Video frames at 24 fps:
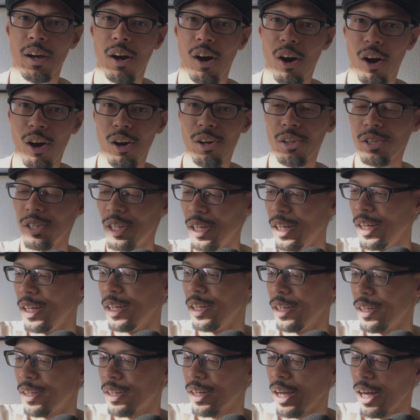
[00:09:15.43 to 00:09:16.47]
on
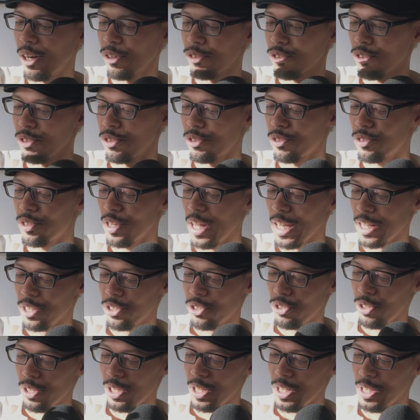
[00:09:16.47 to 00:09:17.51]
the counters
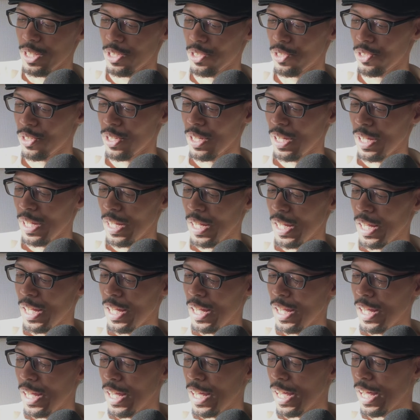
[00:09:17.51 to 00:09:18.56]
next to this.
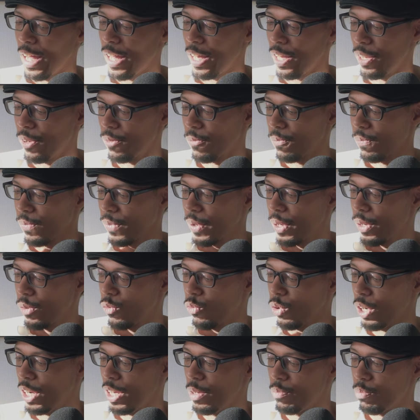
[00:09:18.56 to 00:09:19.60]
And
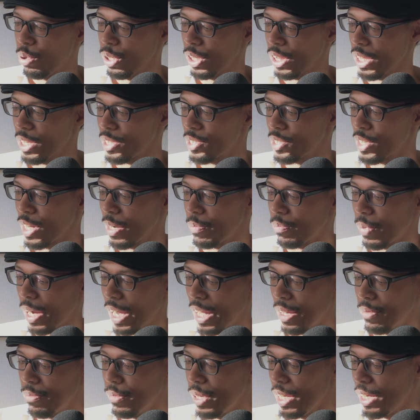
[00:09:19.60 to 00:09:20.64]
when he put this up, I
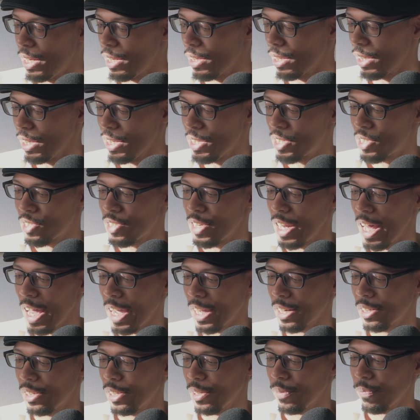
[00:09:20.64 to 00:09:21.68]
immediately
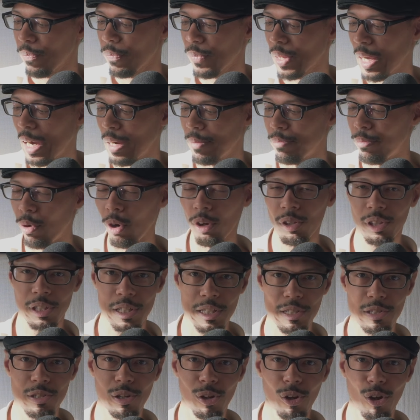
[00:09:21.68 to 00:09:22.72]
snagged it. I bought
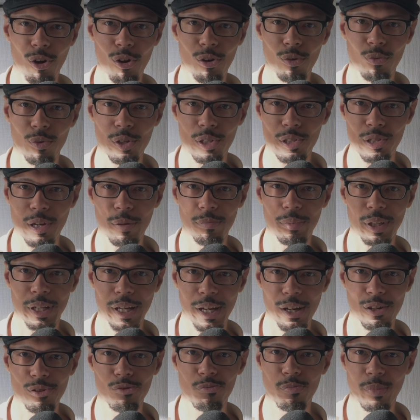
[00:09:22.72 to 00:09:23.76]
this along with something
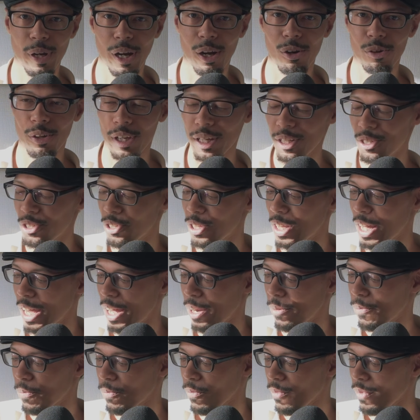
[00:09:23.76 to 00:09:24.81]
else, but I'll get to
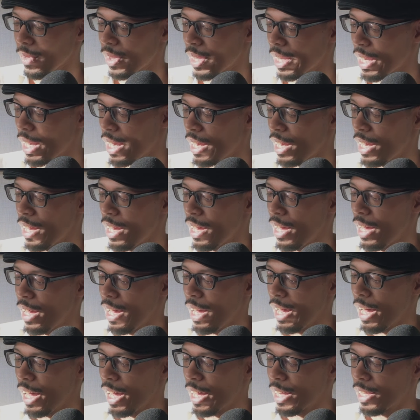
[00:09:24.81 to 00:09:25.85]
that.
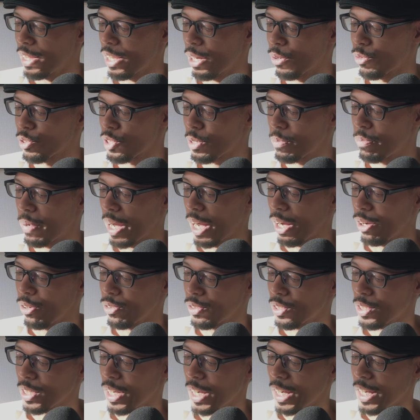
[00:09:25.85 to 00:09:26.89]
And there was
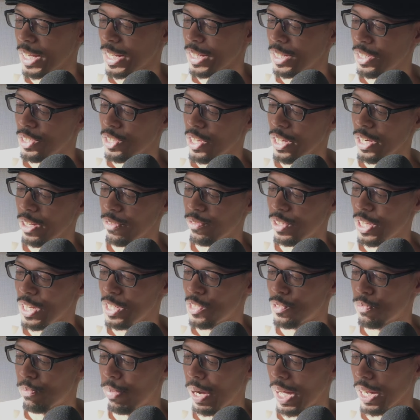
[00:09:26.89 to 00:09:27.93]
about 10 of
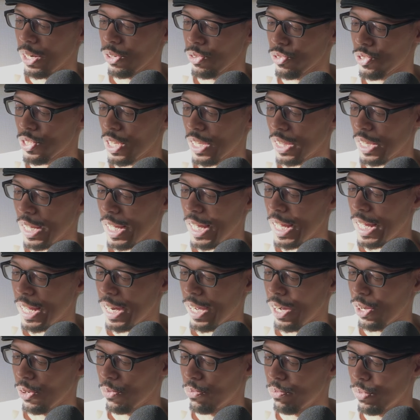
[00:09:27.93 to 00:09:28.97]
these bottles that they had
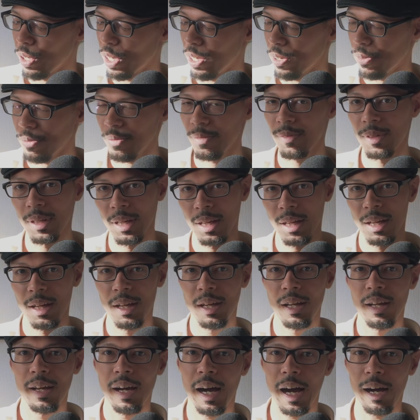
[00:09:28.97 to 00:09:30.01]
out, but
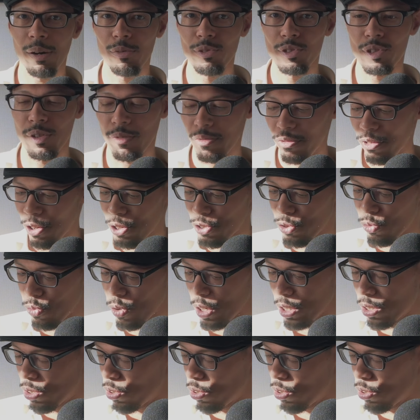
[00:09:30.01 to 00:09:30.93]
I was the first one